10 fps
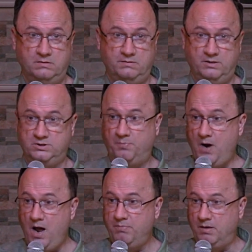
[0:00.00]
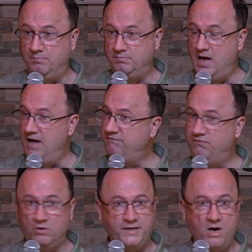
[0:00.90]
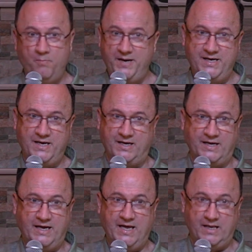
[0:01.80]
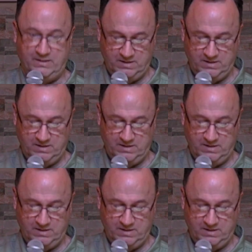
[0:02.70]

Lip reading: There's a problem. Not fully obedient again.